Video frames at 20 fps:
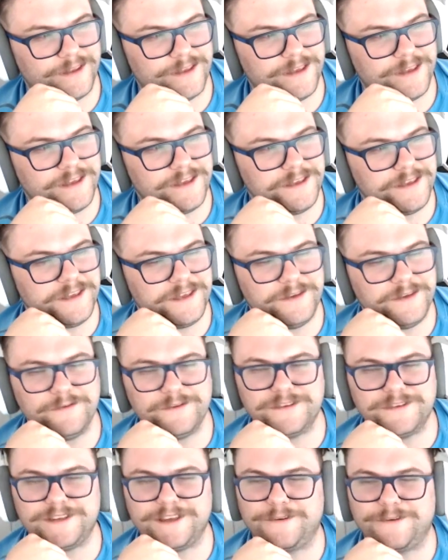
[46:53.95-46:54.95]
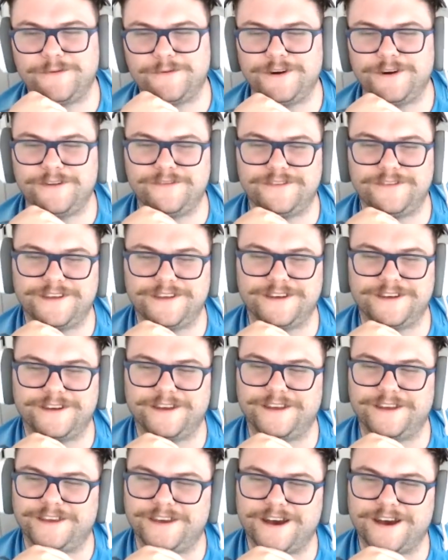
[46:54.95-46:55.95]
he he was like one of
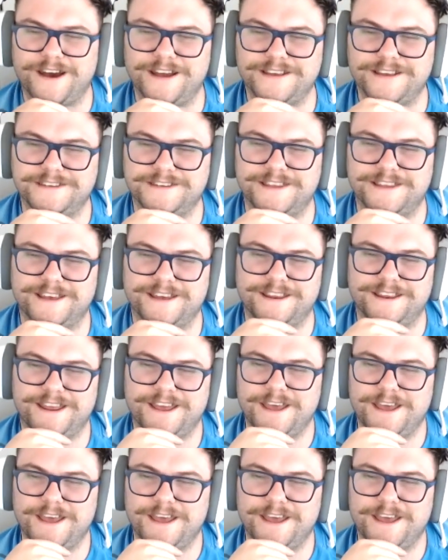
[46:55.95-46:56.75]
the guys that